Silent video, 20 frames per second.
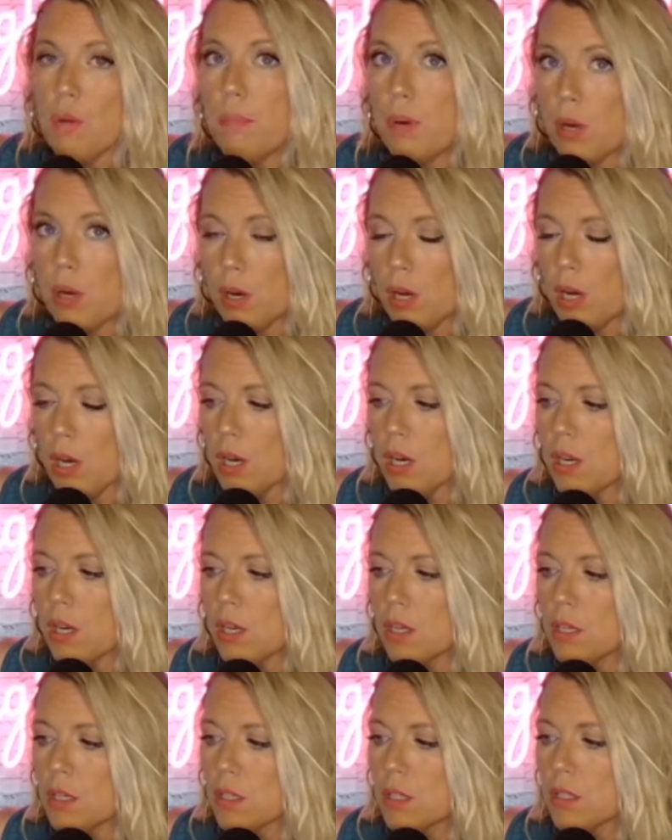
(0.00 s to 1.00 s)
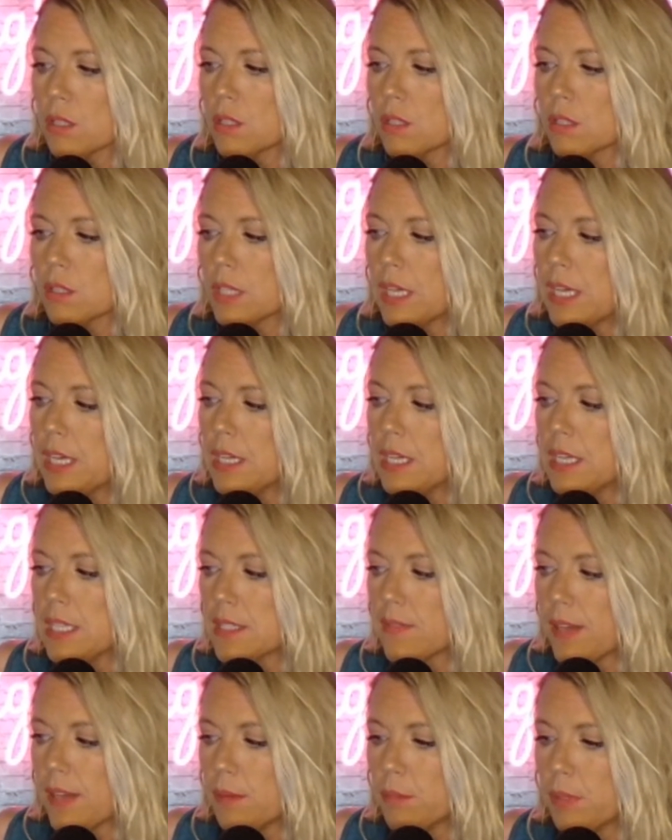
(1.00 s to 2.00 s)
Park. He and
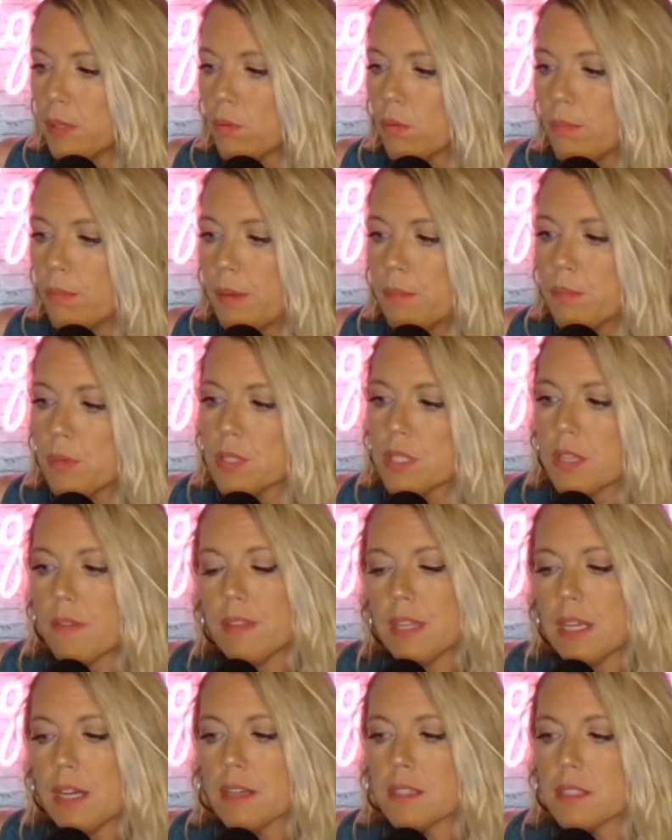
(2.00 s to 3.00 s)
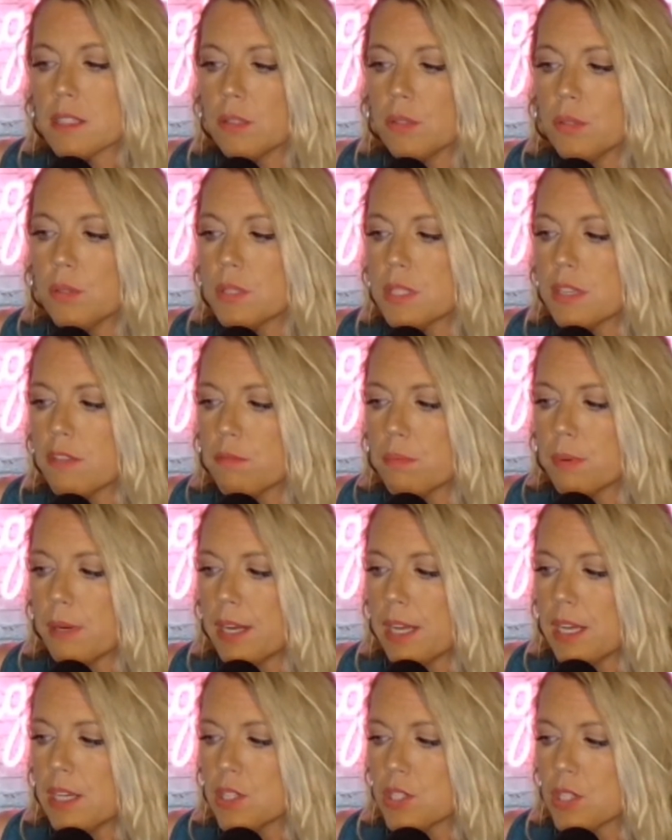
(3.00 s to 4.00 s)
his family were members of the exclusive
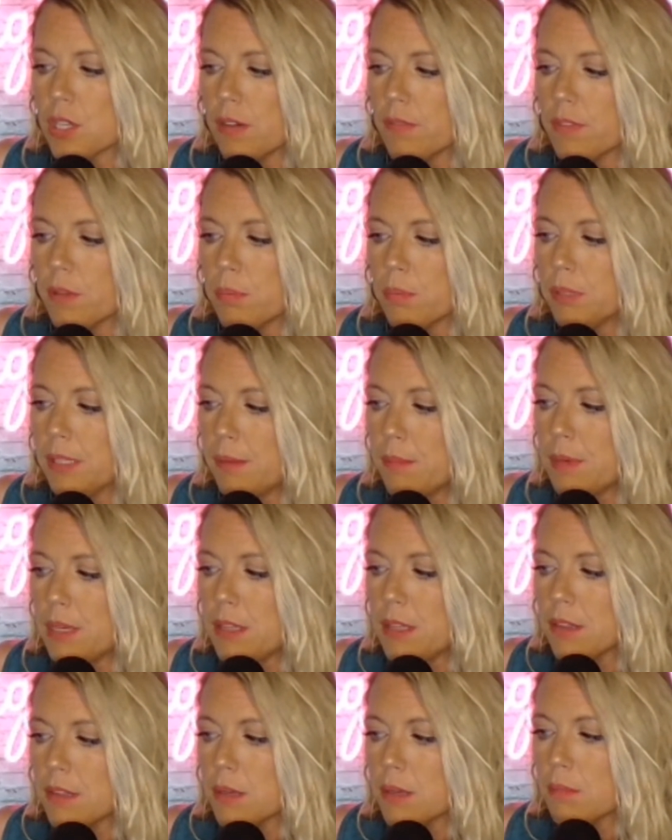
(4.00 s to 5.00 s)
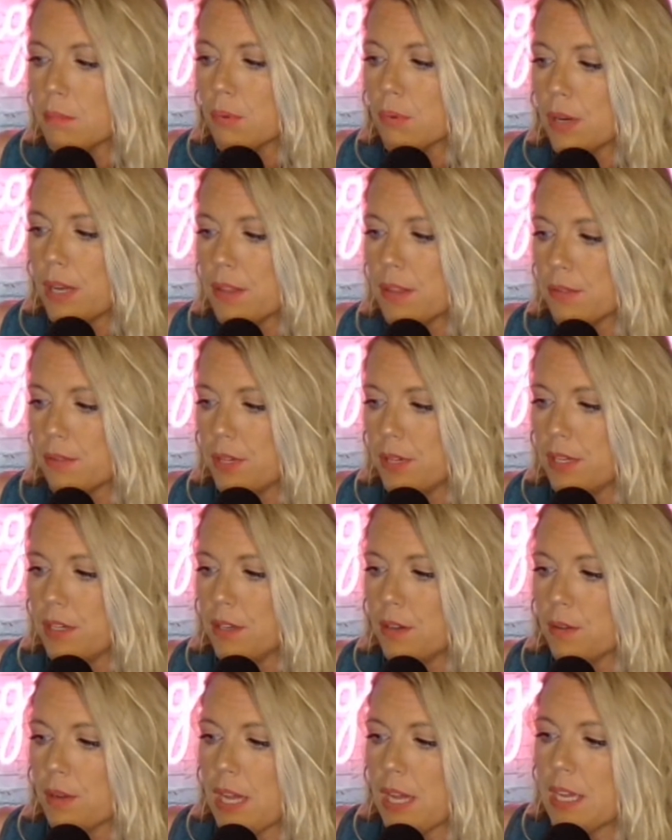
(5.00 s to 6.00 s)
branch of the Plymouth Brethren.
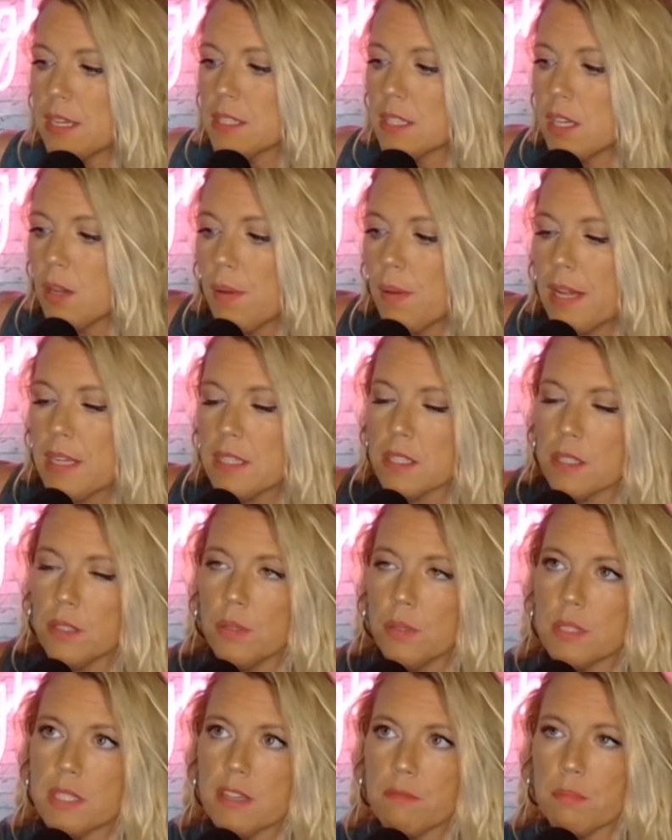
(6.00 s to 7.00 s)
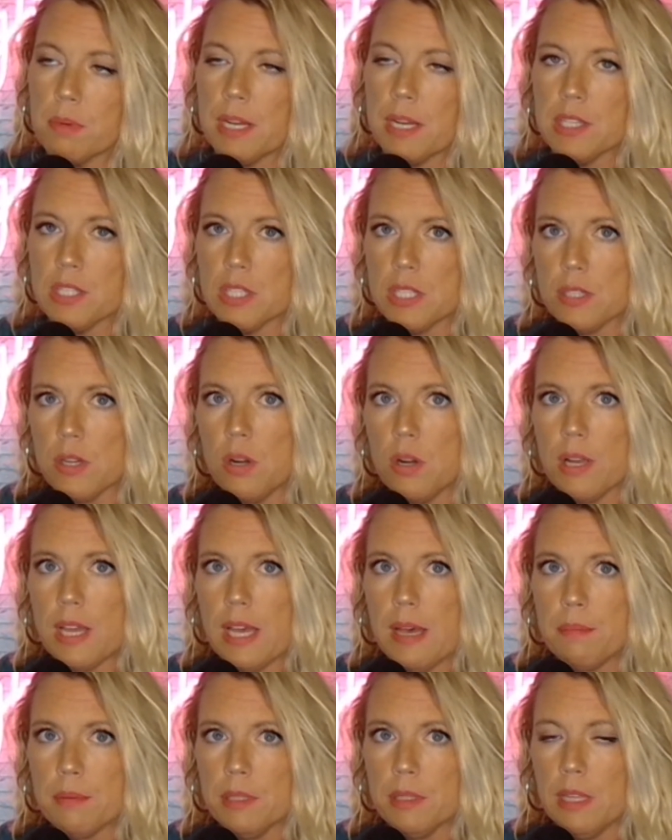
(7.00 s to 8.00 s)
Okay, so exclusive branch is all
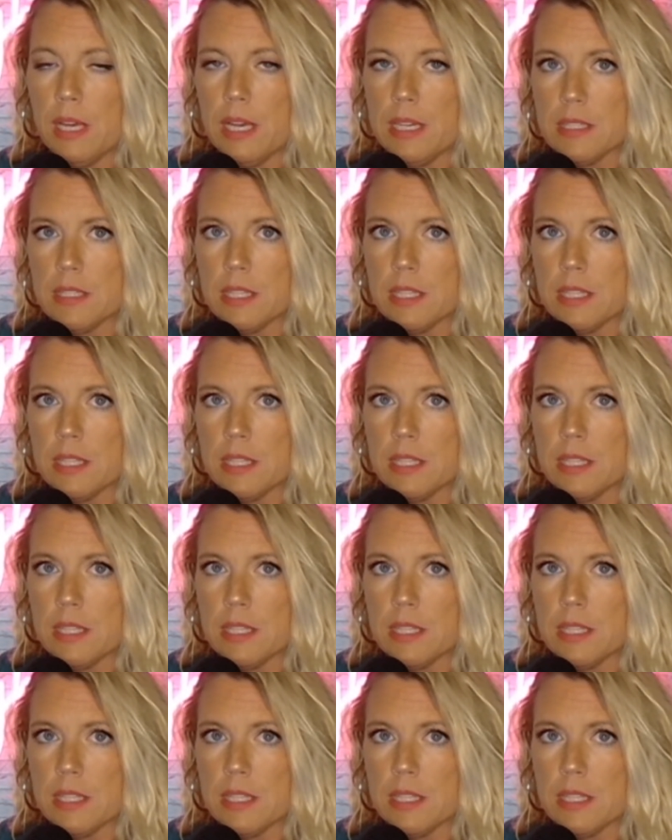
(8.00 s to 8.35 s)
capitalized.